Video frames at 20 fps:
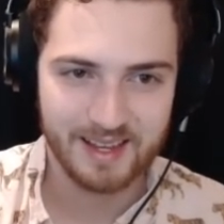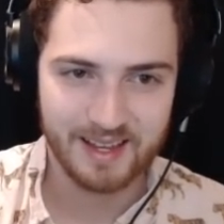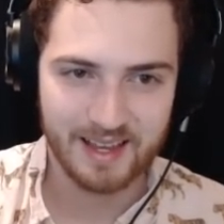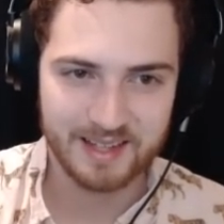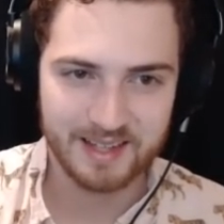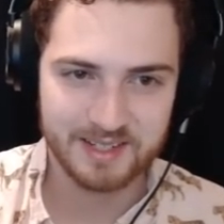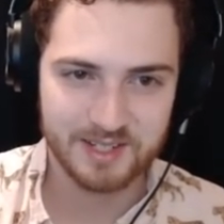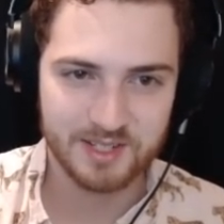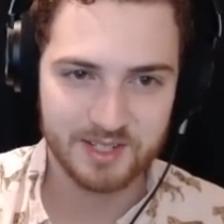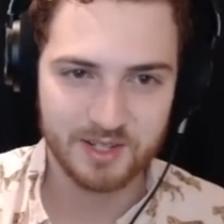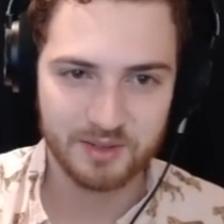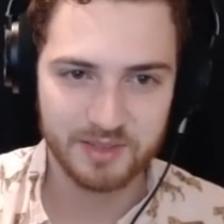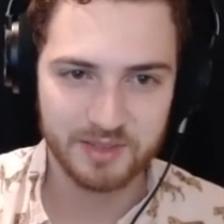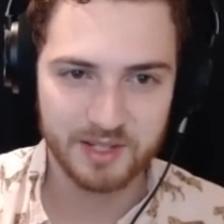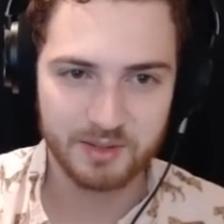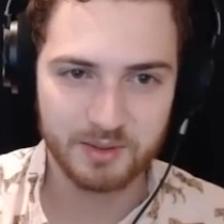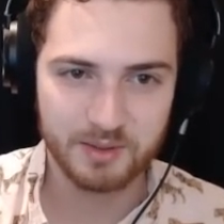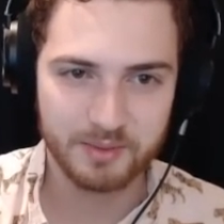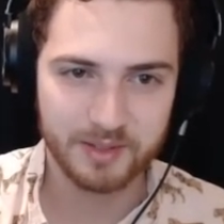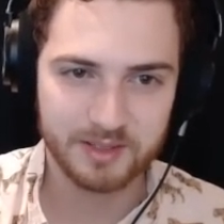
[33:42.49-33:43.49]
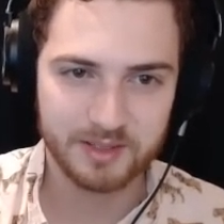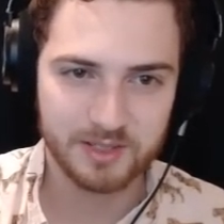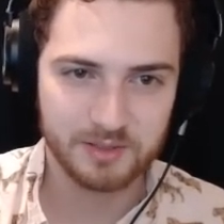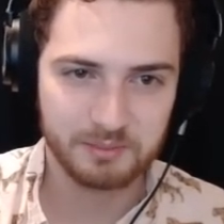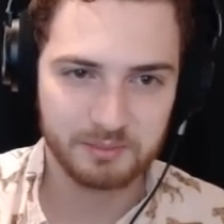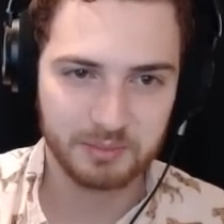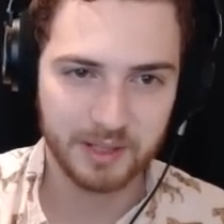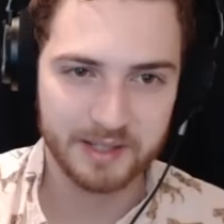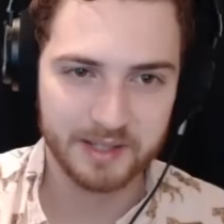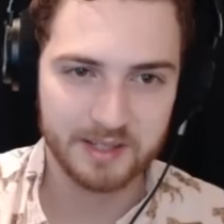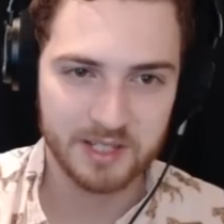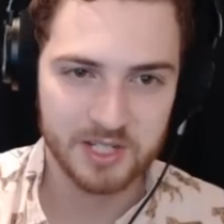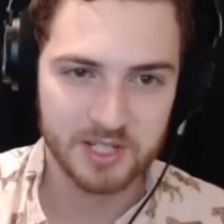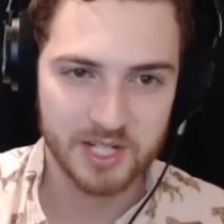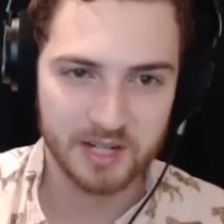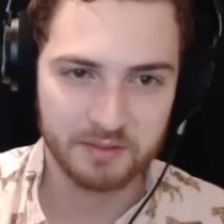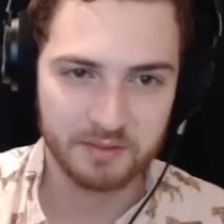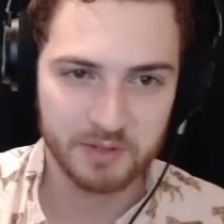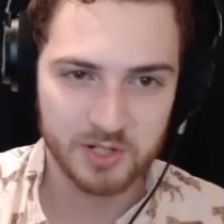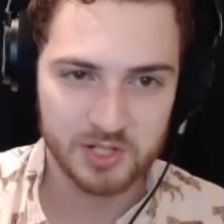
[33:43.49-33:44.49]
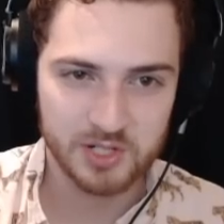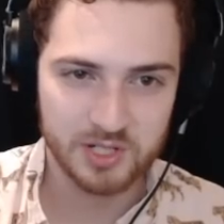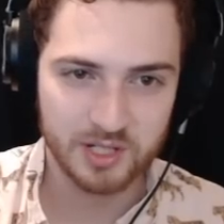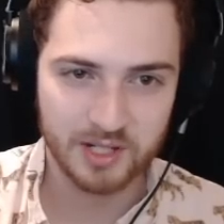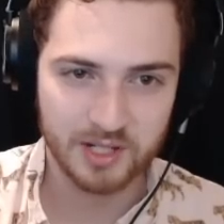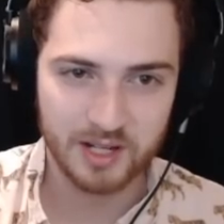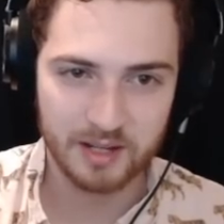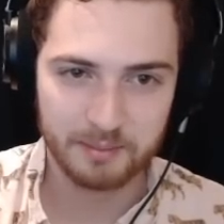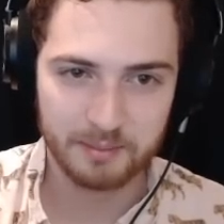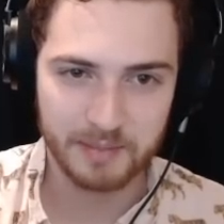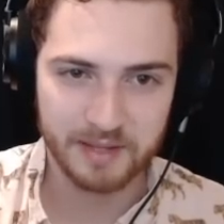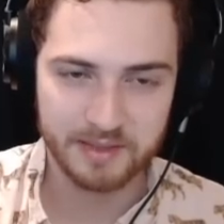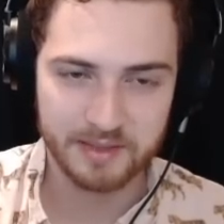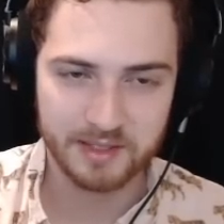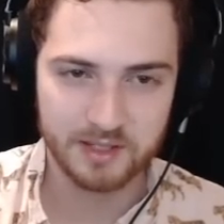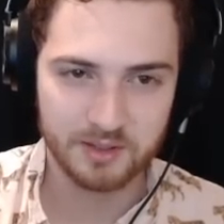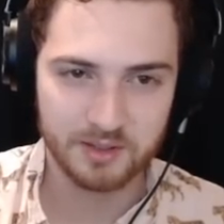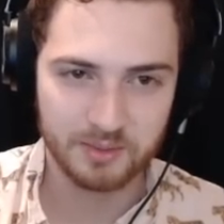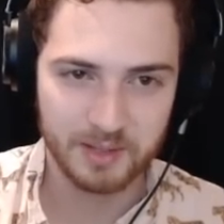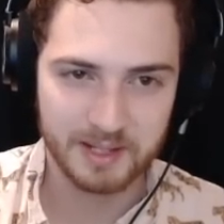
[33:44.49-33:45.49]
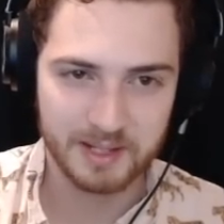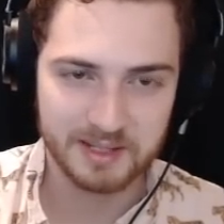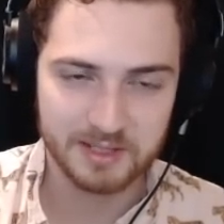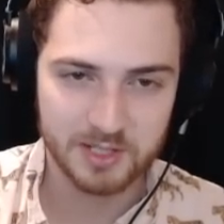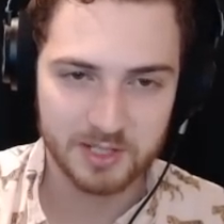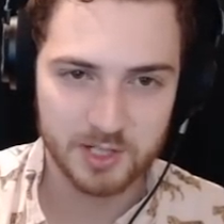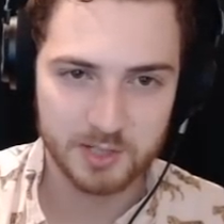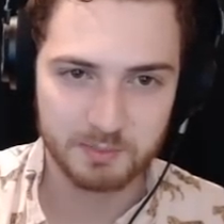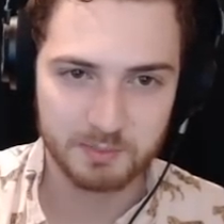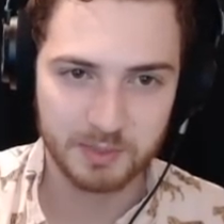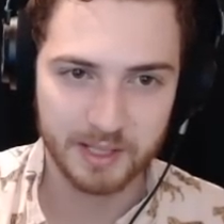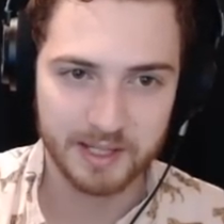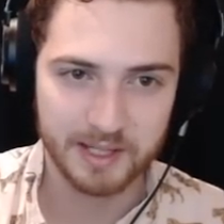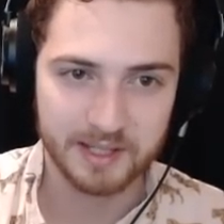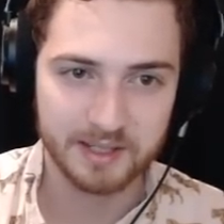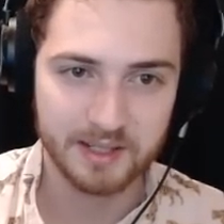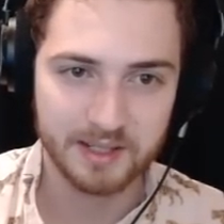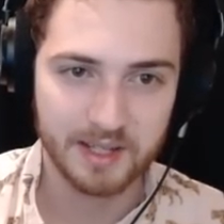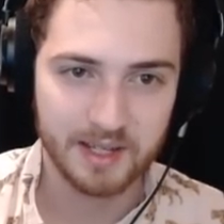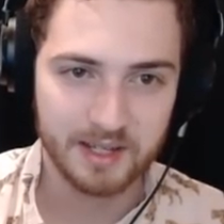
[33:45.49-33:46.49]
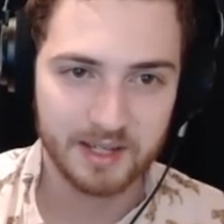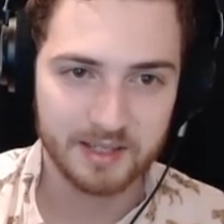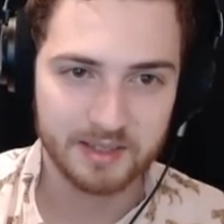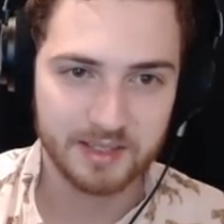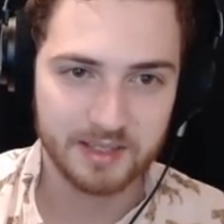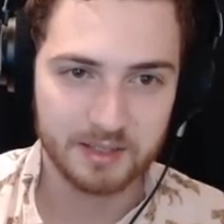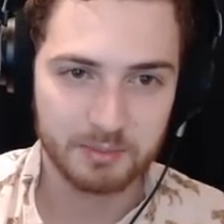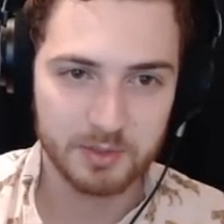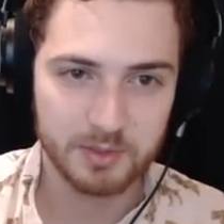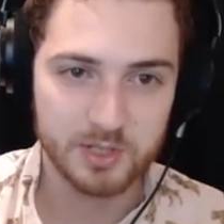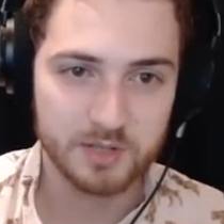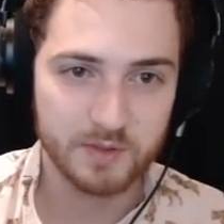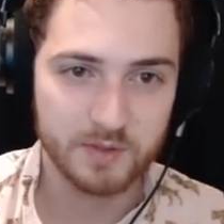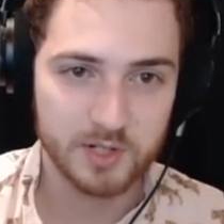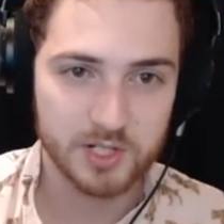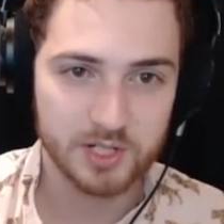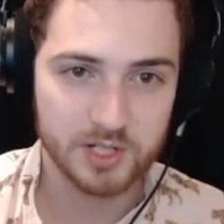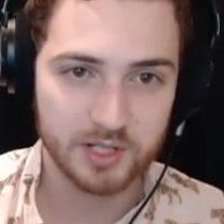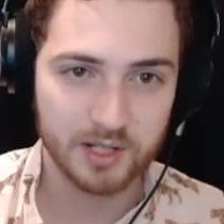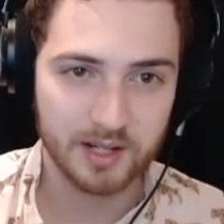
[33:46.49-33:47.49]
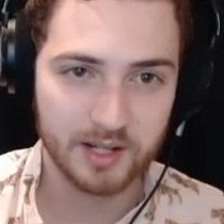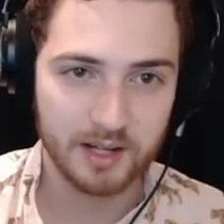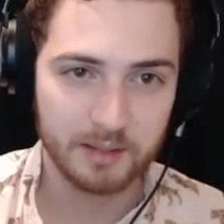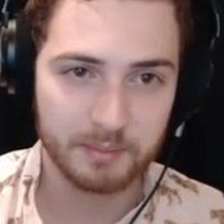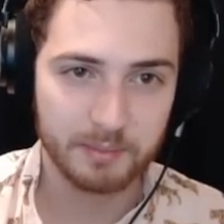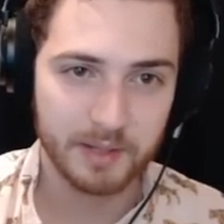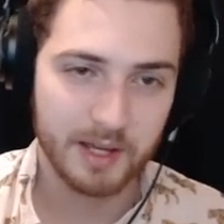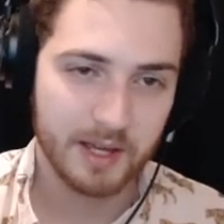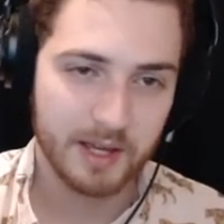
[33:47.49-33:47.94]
I just don't think we would play the Jade version of the comp. I think you're right to just play the Bruiser version of the comp.